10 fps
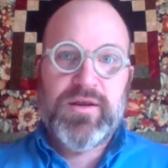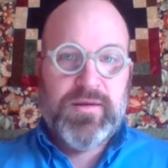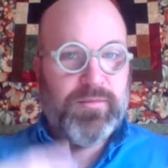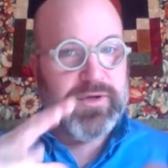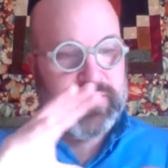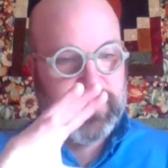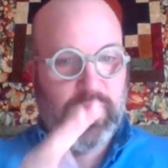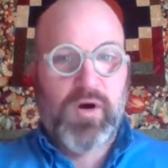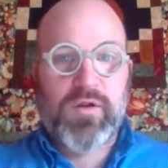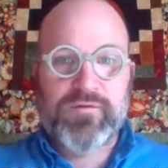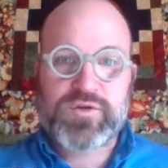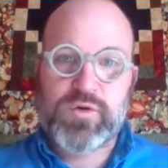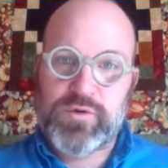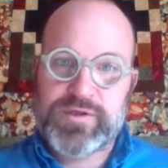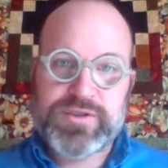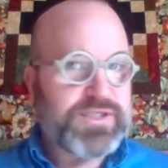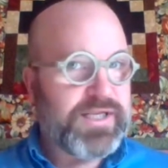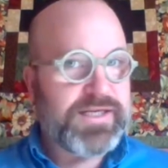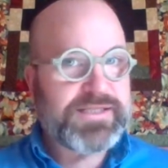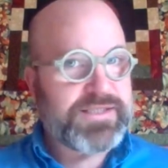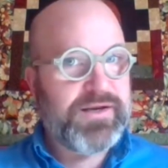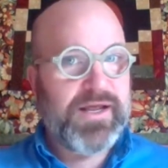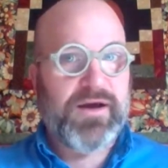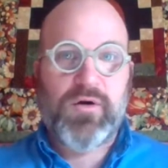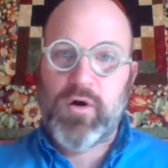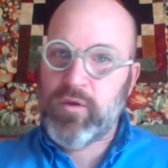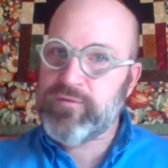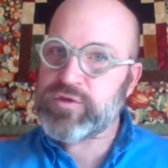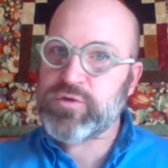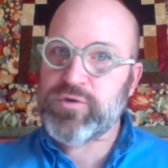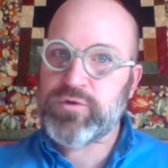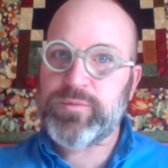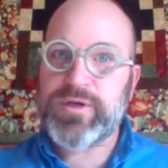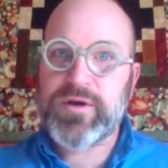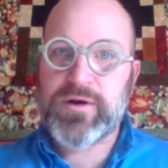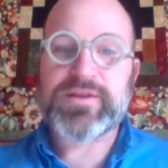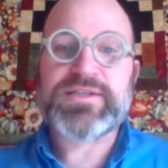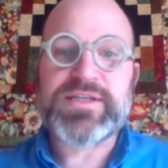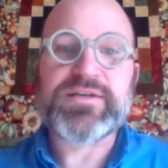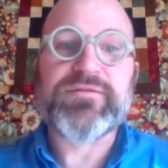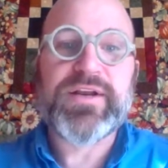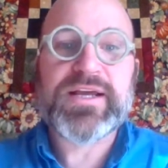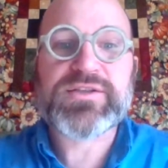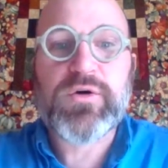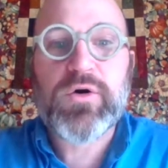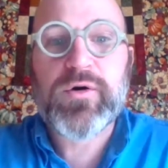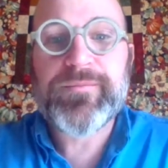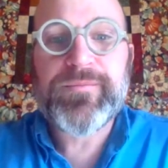But so all of the scoring, just like it's done now, all of the scoring will be done on the tee of the next hole.